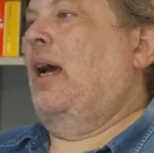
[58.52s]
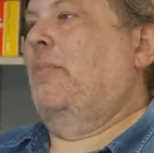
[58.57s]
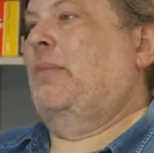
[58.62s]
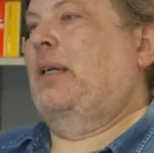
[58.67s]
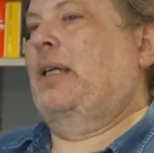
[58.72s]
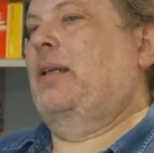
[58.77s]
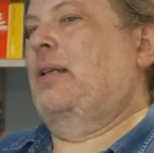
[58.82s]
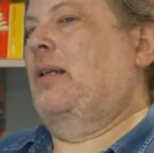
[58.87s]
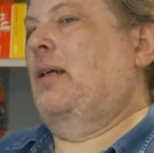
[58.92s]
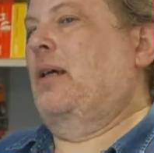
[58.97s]
I
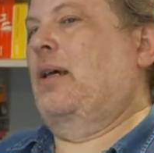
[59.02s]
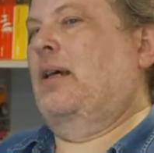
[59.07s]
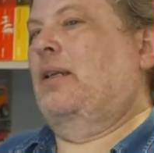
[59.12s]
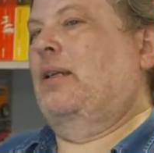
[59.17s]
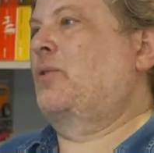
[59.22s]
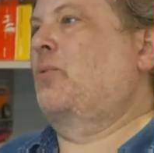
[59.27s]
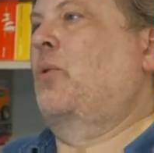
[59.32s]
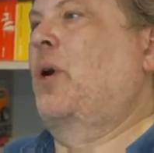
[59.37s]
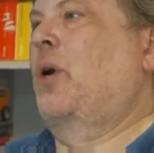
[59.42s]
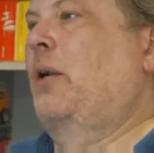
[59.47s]
mean,
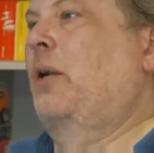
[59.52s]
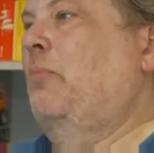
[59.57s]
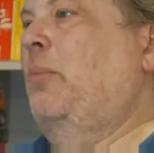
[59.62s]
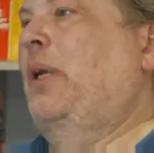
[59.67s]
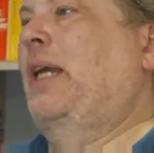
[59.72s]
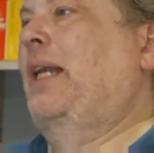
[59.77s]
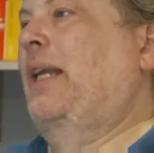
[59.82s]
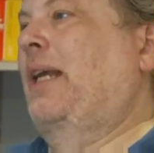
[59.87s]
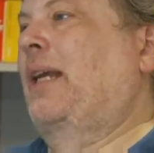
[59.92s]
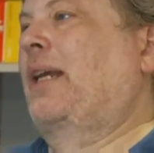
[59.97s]
this one
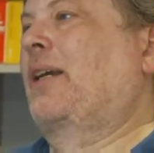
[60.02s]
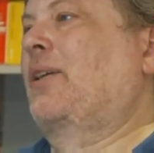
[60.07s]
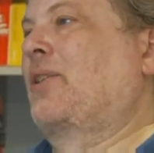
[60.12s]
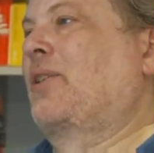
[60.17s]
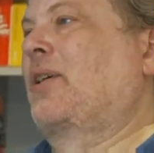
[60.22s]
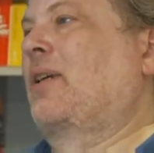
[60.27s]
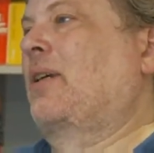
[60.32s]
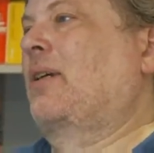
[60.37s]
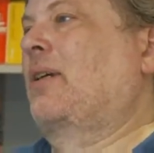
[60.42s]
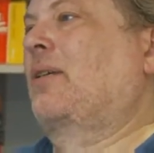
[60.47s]
meeting
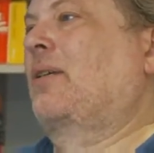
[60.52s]
isn't going